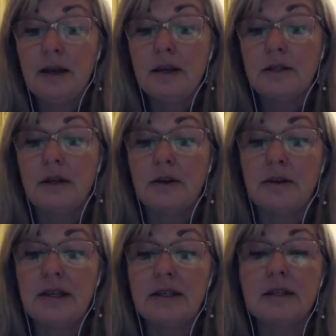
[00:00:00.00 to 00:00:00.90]
So
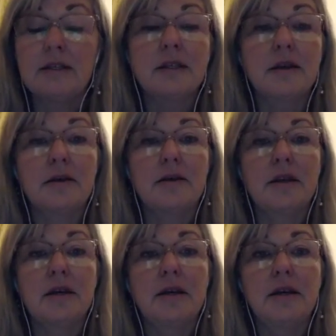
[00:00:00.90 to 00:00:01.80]
this is
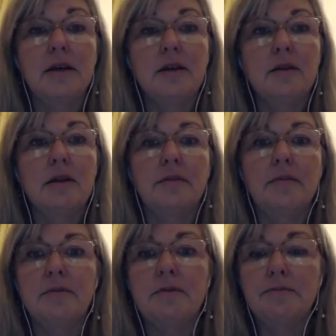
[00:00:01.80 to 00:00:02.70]

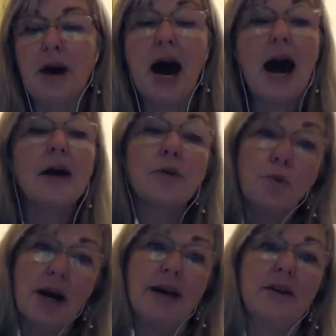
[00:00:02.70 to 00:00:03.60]
the
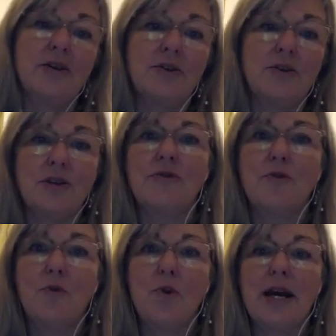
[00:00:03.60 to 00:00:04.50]
pathway to
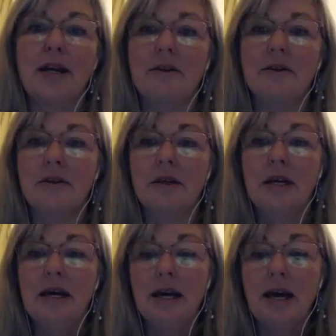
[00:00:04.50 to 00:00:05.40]
self-awareness,
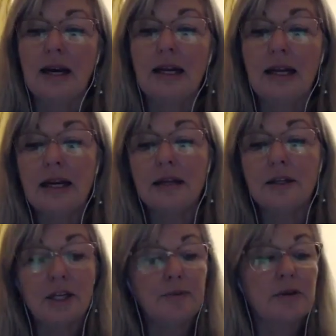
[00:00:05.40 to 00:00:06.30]
and
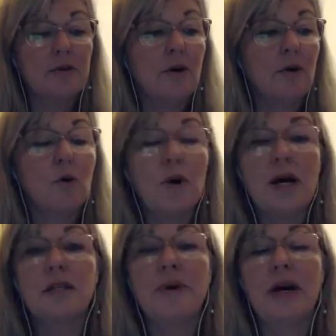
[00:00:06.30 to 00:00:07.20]
leadership is
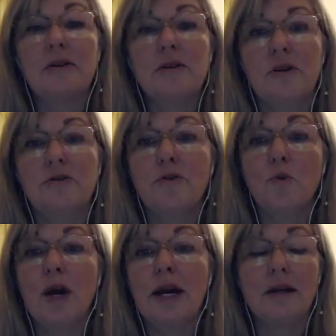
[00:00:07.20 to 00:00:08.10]
always about
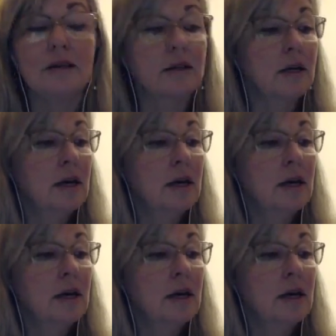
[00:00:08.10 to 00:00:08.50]
self-awareness.